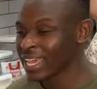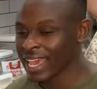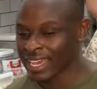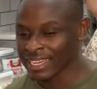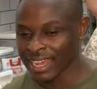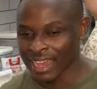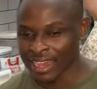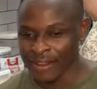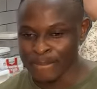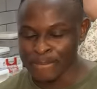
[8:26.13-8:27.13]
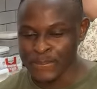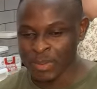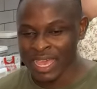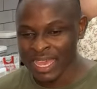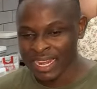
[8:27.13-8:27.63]
and um,
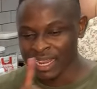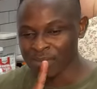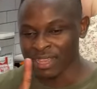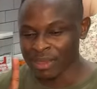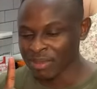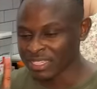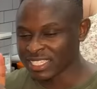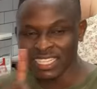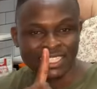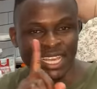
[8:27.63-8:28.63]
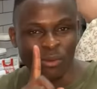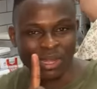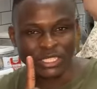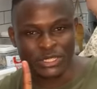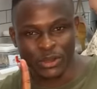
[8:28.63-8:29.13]
let me let me just take one
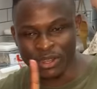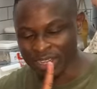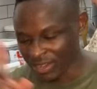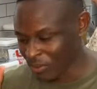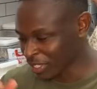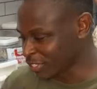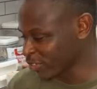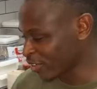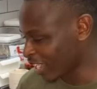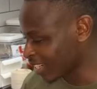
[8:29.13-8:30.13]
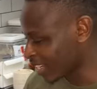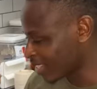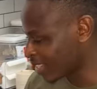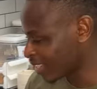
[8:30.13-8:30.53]
song, one song and uh,